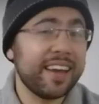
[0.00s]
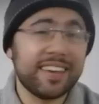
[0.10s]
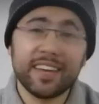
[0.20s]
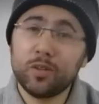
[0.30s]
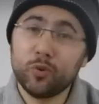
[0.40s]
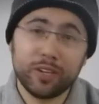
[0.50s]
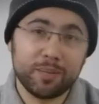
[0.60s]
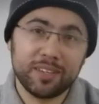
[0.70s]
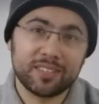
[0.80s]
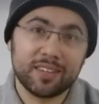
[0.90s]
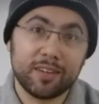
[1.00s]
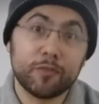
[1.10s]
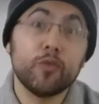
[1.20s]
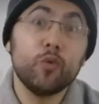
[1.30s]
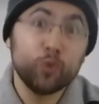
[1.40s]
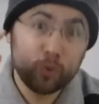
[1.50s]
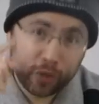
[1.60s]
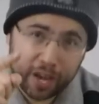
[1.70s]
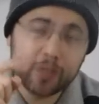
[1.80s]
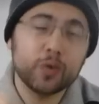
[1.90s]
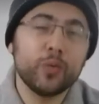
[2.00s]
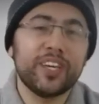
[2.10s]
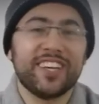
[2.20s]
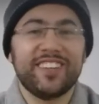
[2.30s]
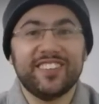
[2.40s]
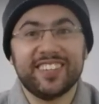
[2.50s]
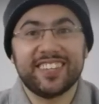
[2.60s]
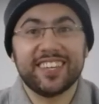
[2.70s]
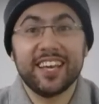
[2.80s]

I can't do it myself. Together we can do it.